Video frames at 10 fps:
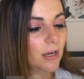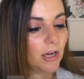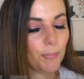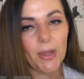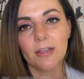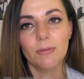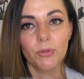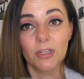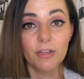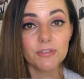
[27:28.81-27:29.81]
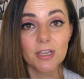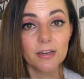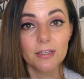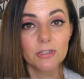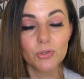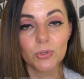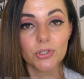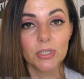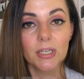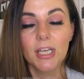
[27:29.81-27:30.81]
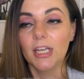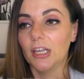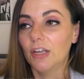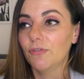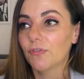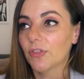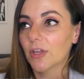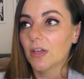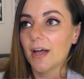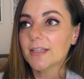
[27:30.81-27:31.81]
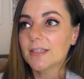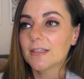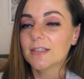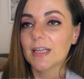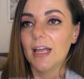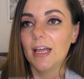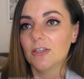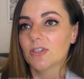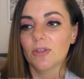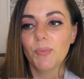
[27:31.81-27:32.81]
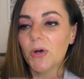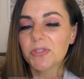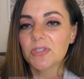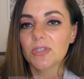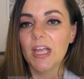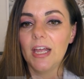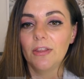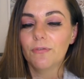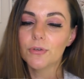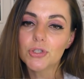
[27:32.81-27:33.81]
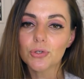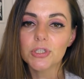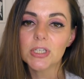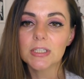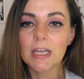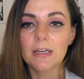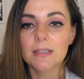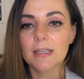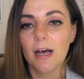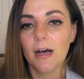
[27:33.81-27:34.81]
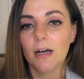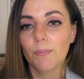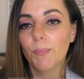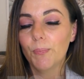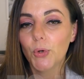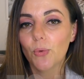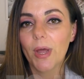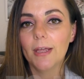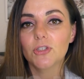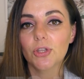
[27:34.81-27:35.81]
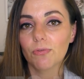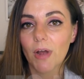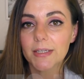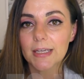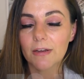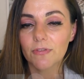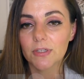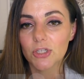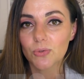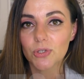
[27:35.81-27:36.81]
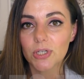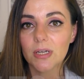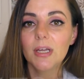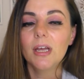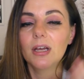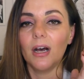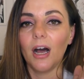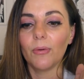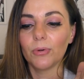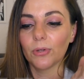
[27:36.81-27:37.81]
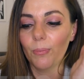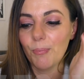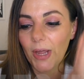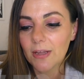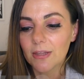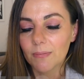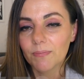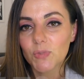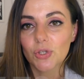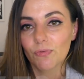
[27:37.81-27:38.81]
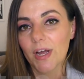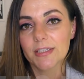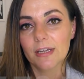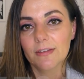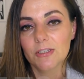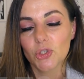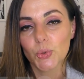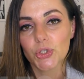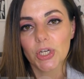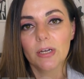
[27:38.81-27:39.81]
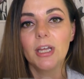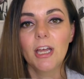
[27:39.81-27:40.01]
I pack them on the left side of the dishwasher. If the glasses and the pots and the food storage containers are put away to the right side of the dishwasher, I will pack them to the right side of the dishwasher.